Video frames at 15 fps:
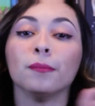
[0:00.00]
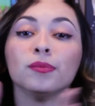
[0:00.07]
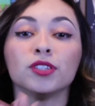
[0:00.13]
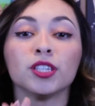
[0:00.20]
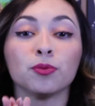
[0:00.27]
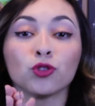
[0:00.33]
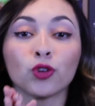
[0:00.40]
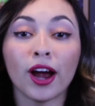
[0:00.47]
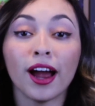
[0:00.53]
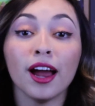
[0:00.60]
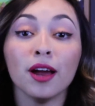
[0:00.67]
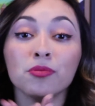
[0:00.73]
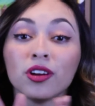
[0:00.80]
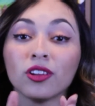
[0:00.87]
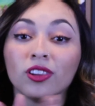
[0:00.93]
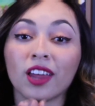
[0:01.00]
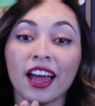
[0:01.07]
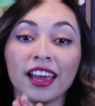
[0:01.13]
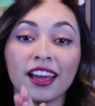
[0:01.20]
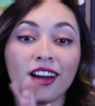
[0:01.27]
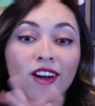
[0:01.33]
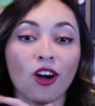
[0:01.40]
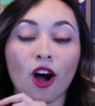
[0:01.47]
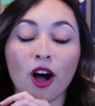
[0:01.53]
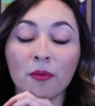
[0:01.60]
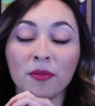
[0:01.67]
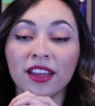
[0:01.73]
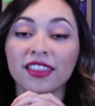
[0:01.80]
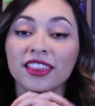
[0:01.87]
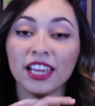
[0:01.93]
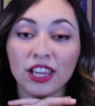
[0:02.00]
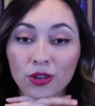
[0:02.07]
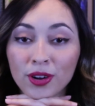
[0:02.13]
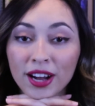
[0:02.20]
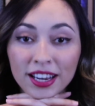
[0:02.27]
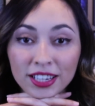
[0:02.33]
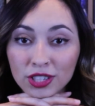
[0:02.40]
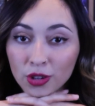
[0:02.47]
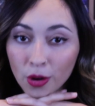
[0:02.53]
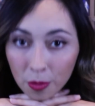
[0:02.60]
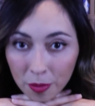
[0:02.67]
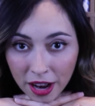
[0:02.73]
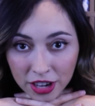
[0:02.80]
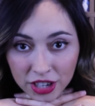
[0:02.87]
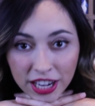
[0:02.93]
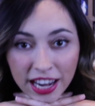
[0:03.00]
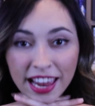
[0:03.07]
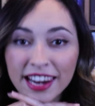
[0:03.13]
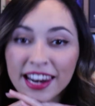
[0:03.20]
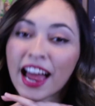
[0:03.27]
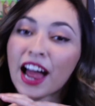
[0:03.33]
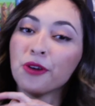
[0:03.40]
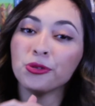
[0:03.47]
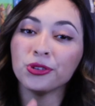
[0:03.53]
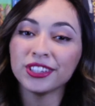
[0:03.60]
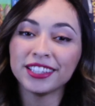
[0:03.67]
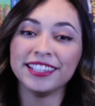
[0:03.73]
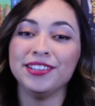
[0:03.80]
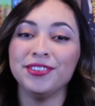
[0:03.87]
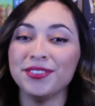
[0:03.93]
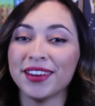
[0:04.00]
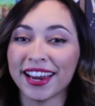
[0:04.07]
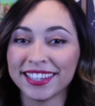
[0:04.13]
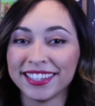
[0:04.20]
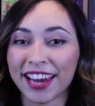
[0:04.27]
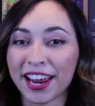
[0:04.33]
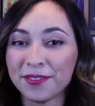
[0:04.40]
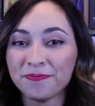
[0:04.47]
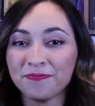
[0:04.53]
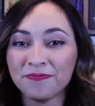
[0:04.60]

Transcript: Subscribe, like, comment. Thank you guys so much, and I will see you next time.